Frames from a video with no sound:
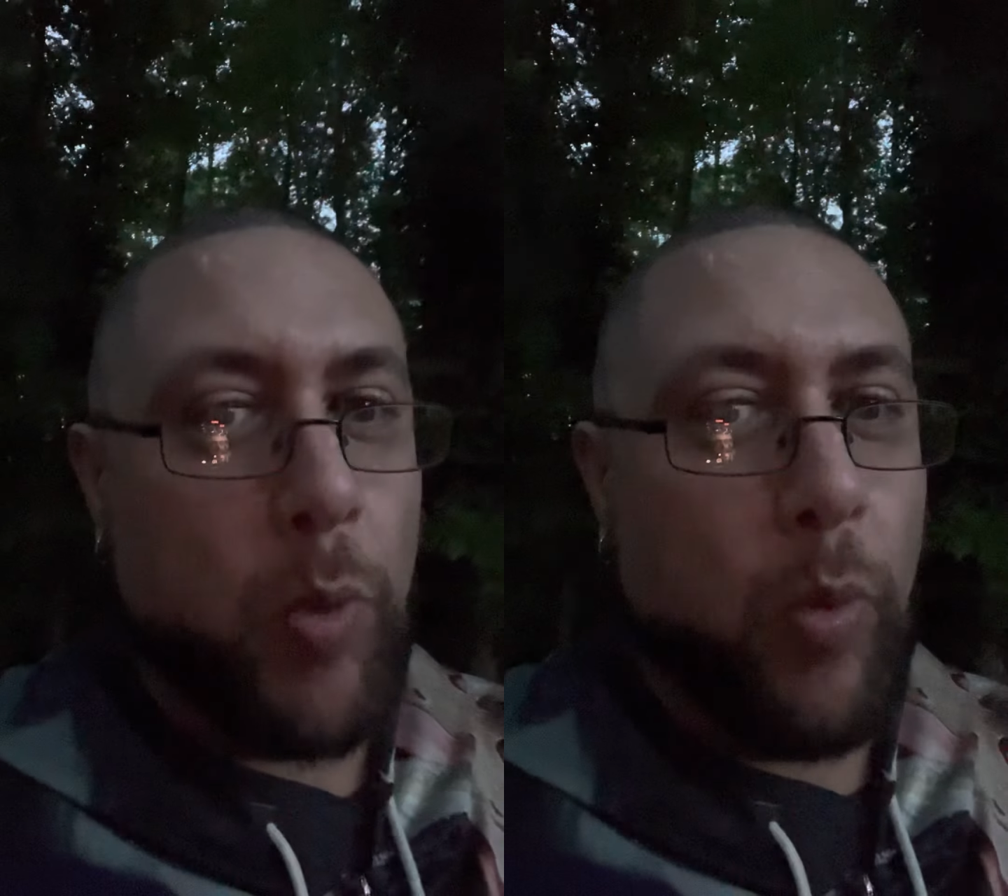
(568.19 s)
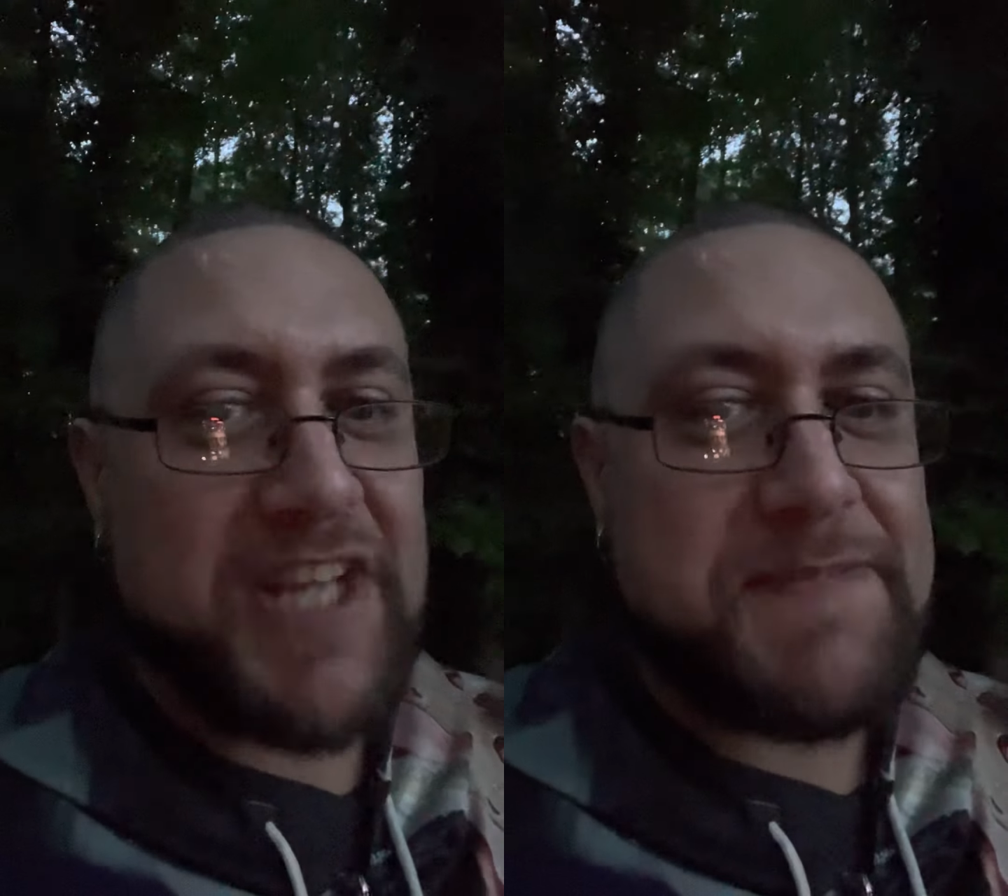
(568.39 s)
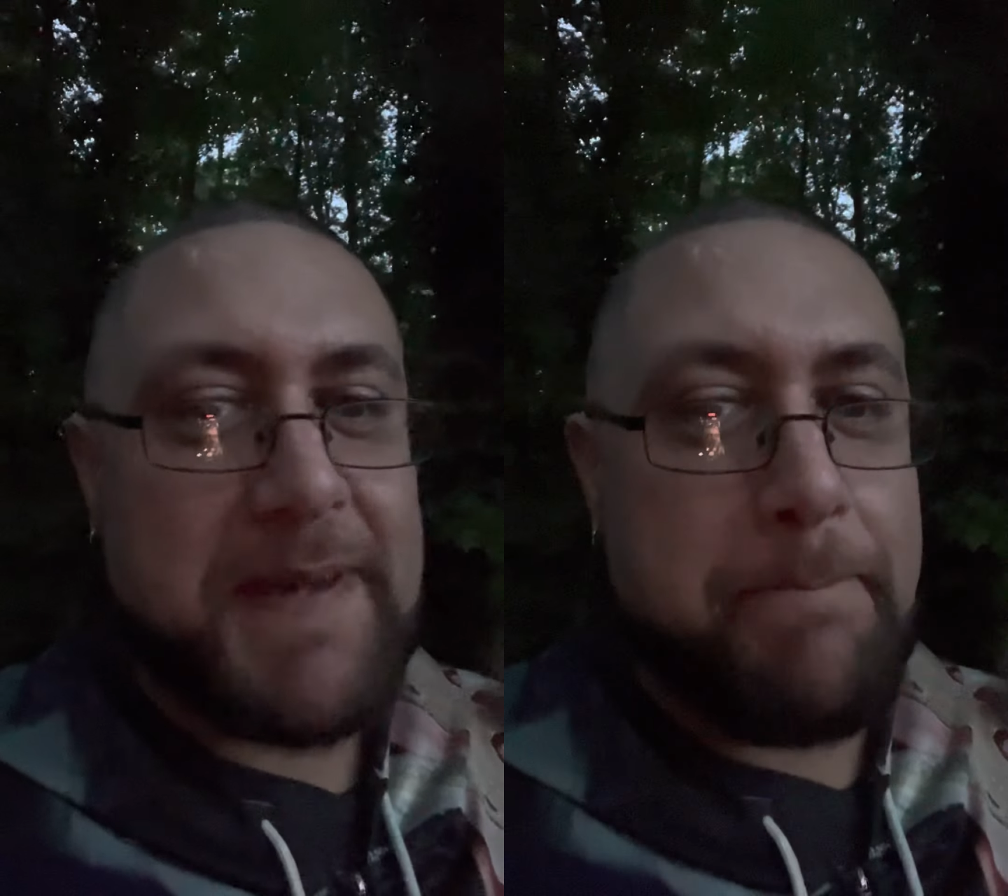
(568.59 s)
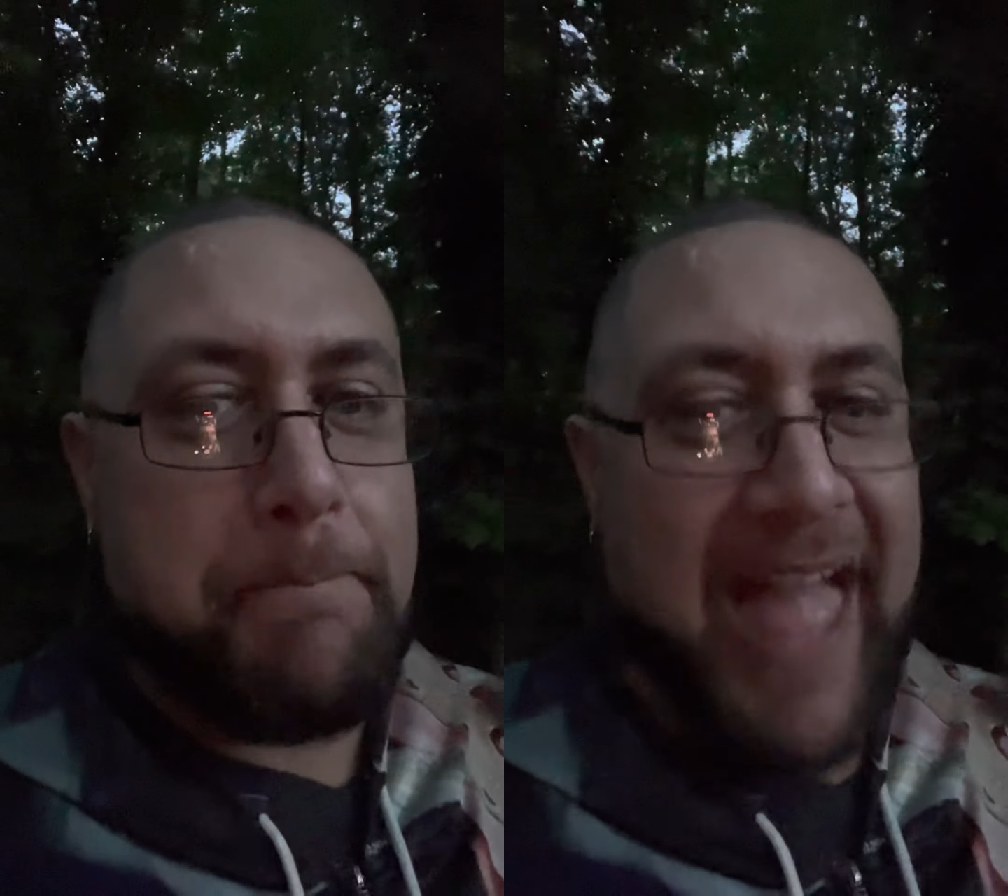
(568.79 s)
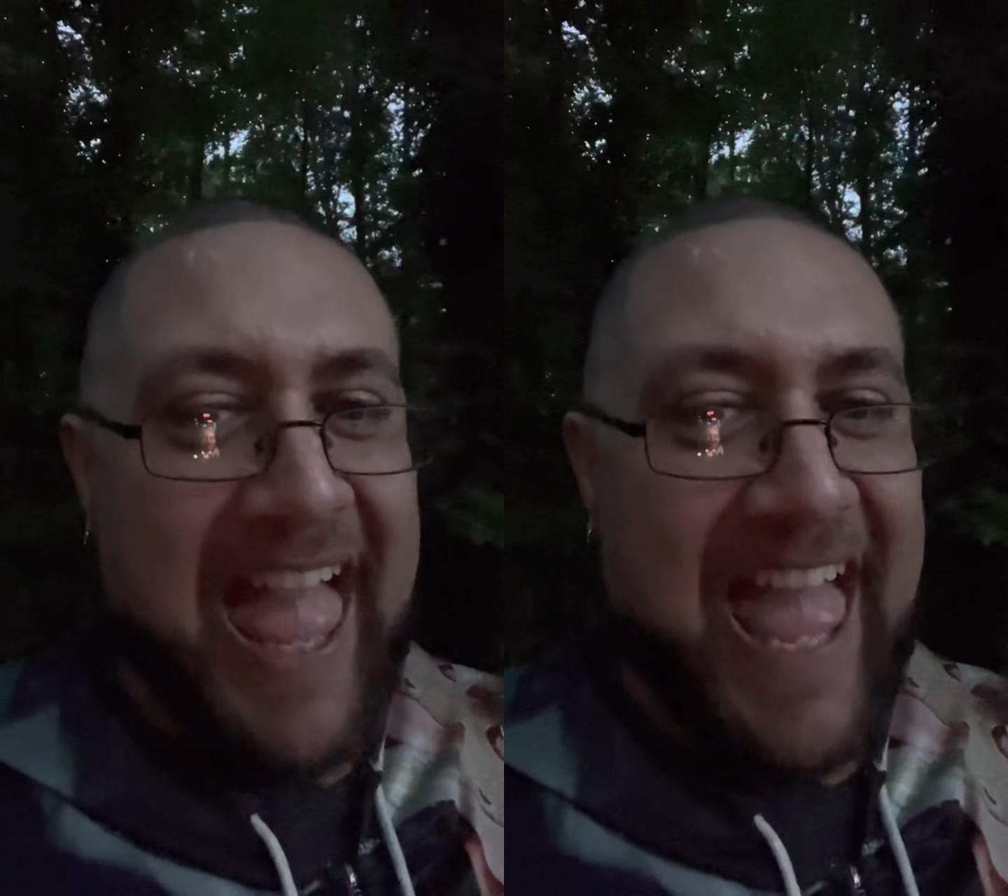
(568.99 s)
wants me
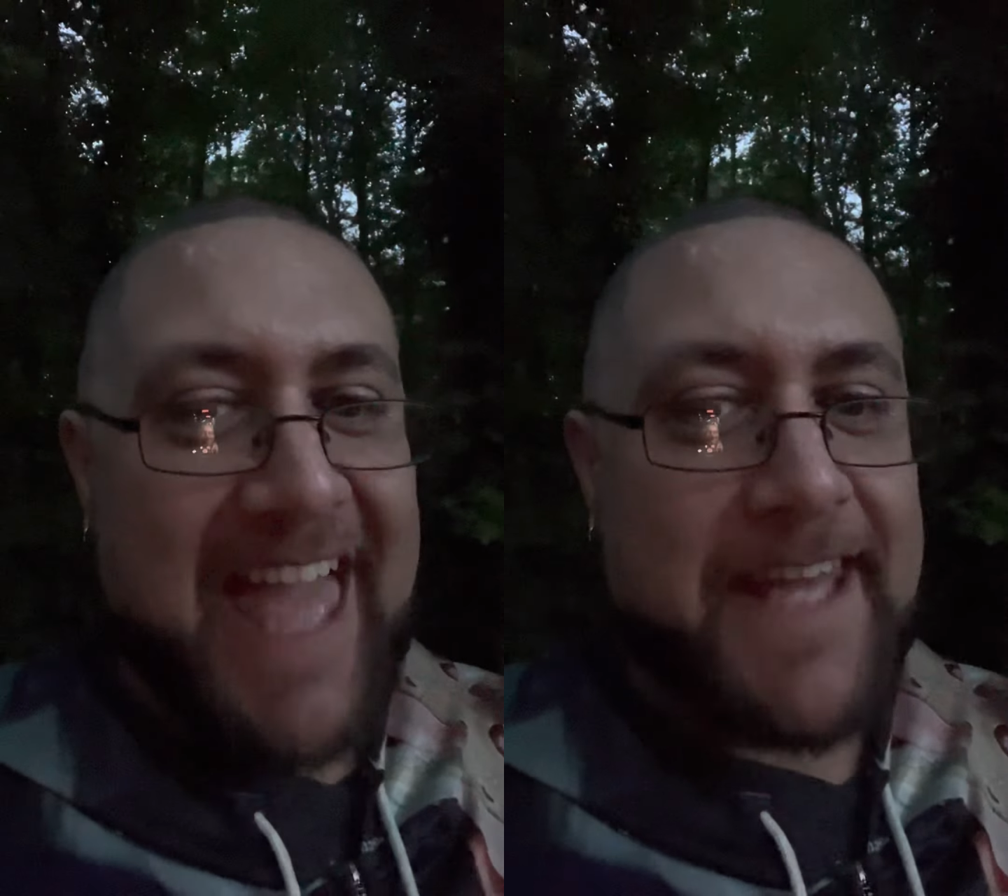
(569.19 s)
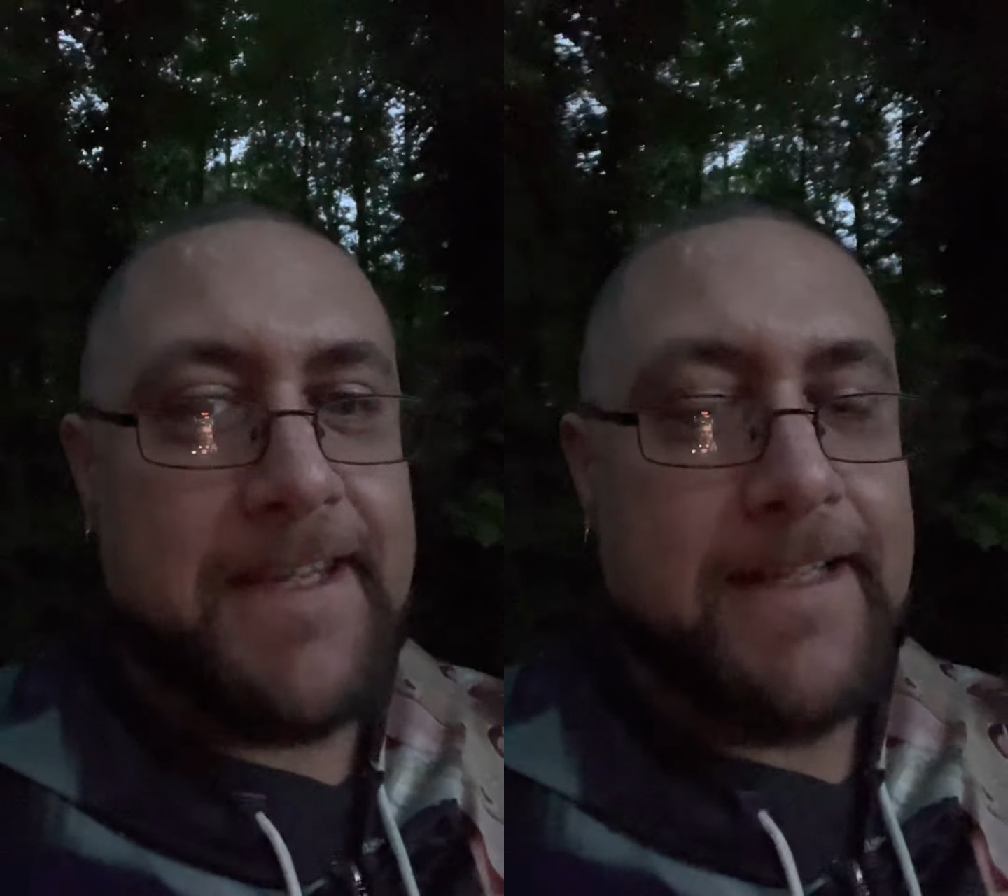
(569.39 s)
bad.